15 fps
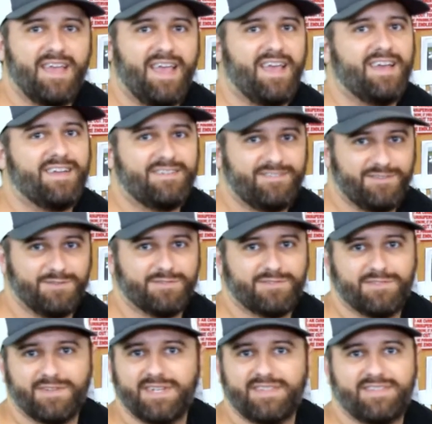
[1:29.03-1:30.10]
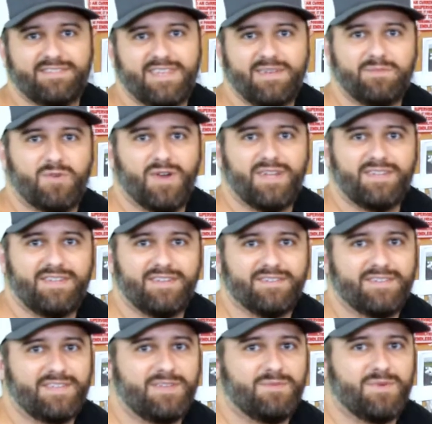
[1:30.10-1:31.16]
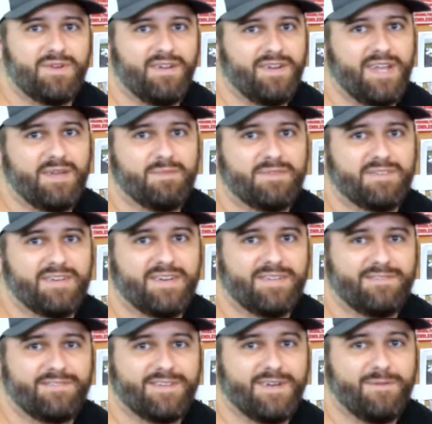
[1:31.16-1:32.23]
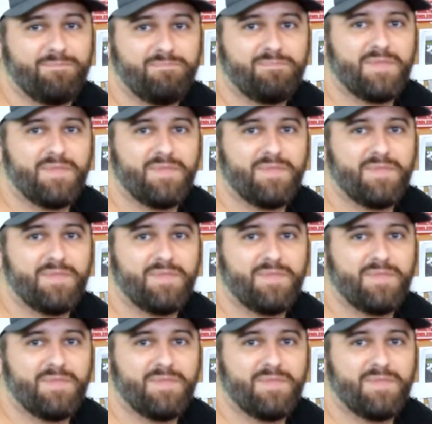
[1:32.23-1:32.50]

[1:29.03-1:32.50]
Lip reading: and you'll still get the same great deal that you would on Amazon. So